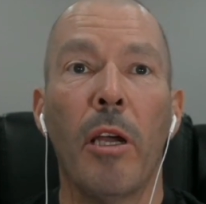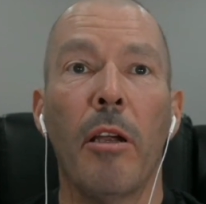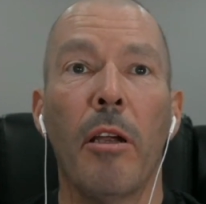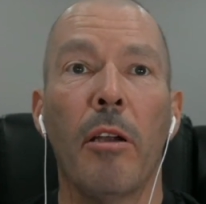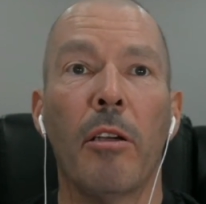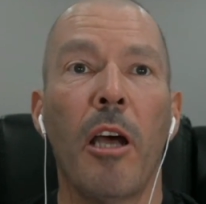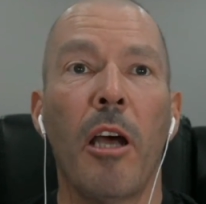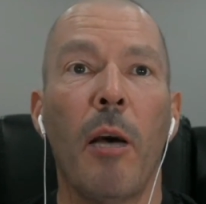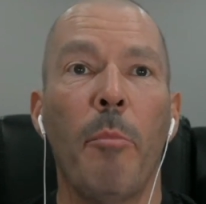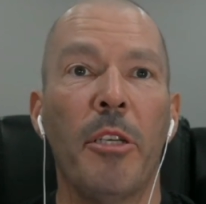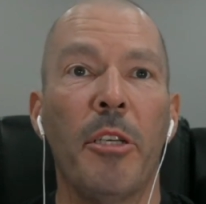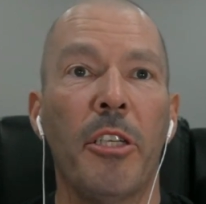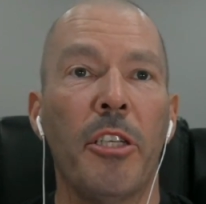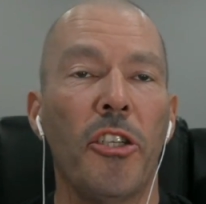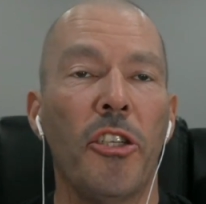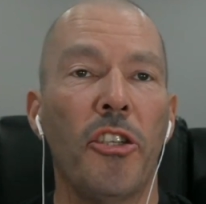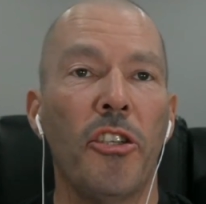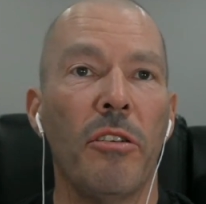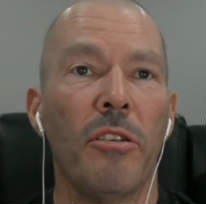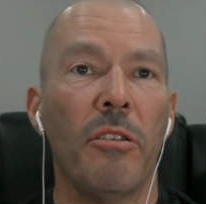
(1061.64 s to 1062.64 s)

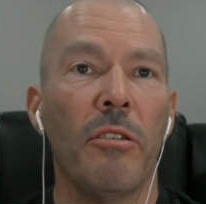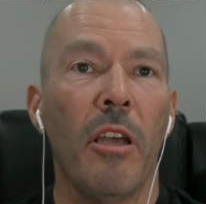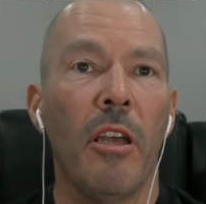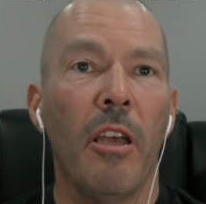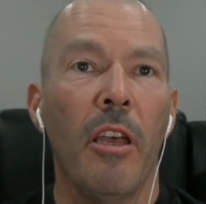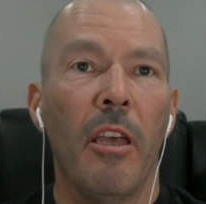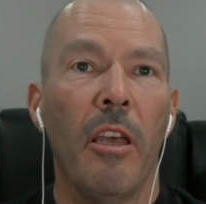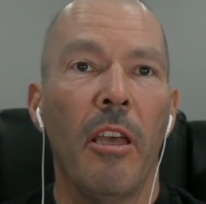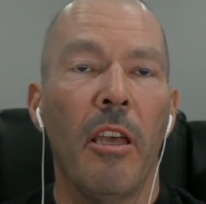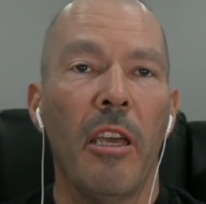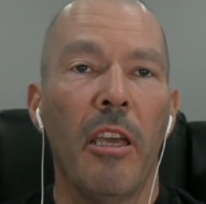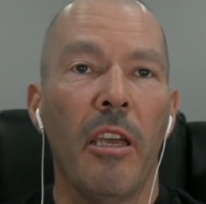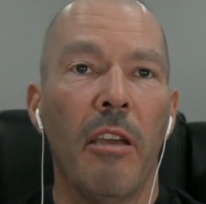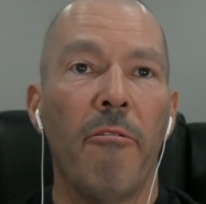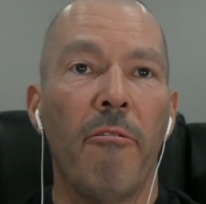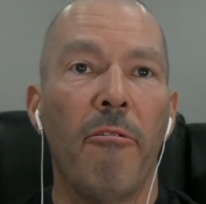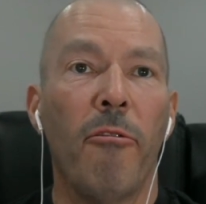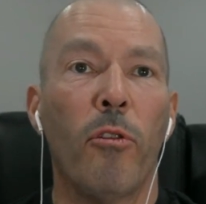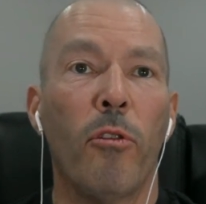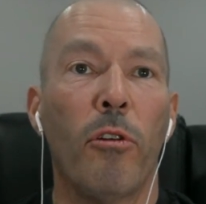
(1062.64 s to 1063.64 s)
competition
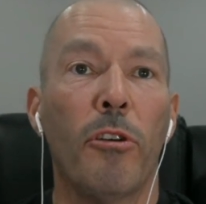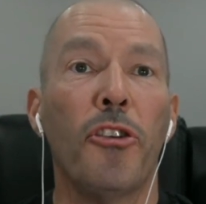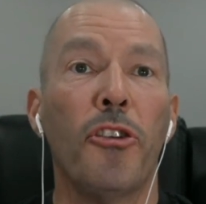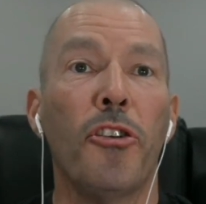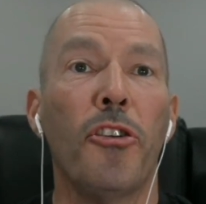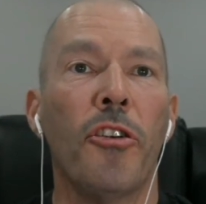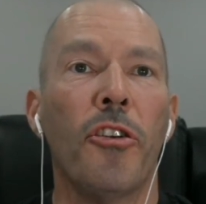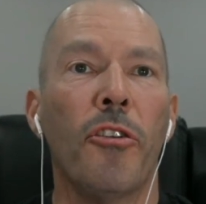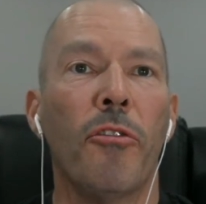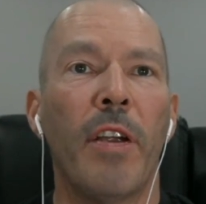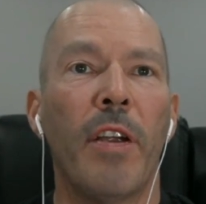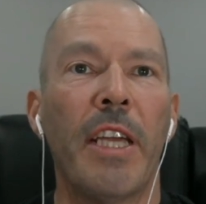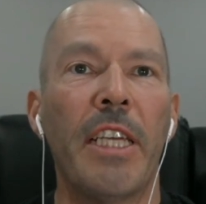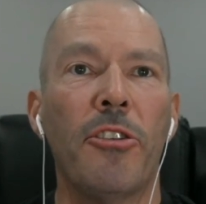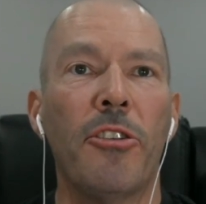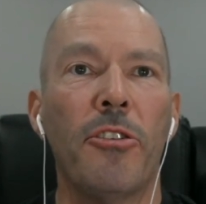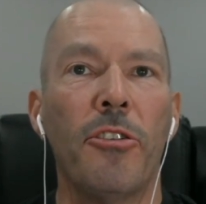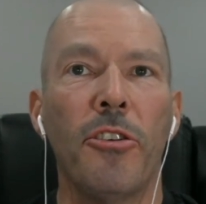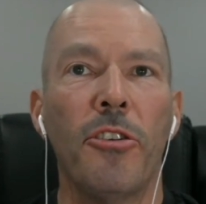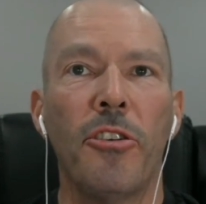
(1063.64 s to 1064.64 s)
for junior
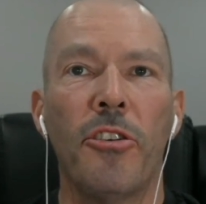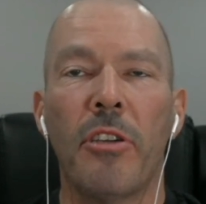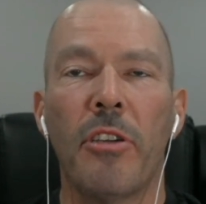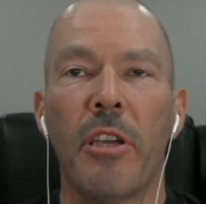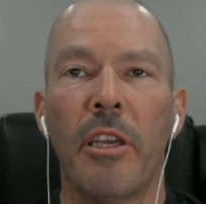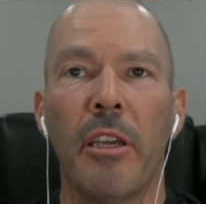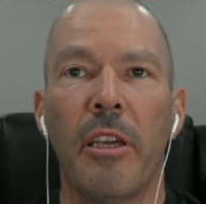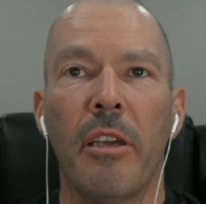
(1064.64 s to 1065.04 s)
racers